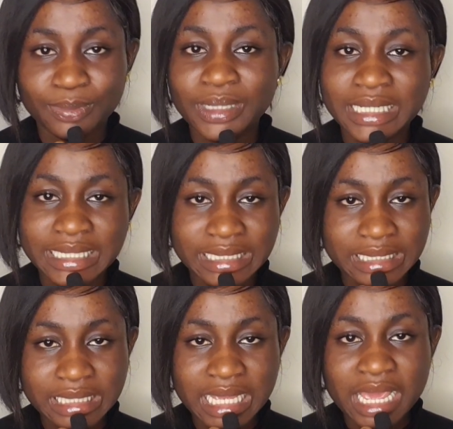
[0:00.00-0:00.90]

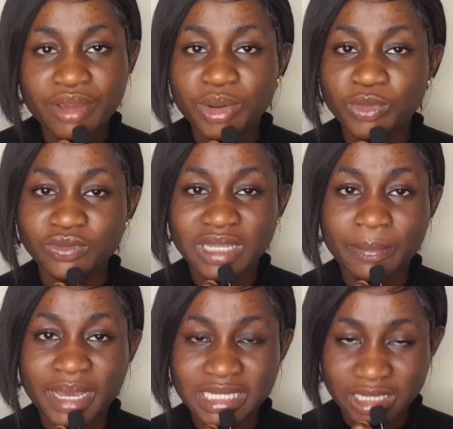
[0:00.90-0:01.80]
please remove that
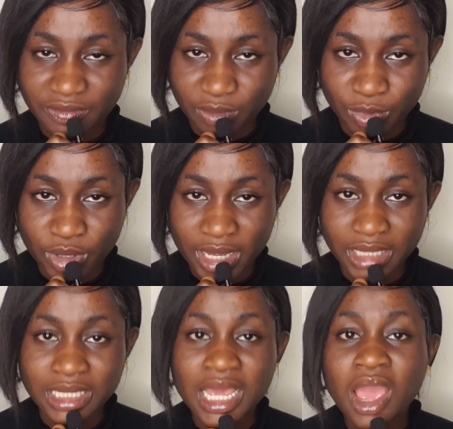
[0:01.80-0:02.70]
mindset from your head.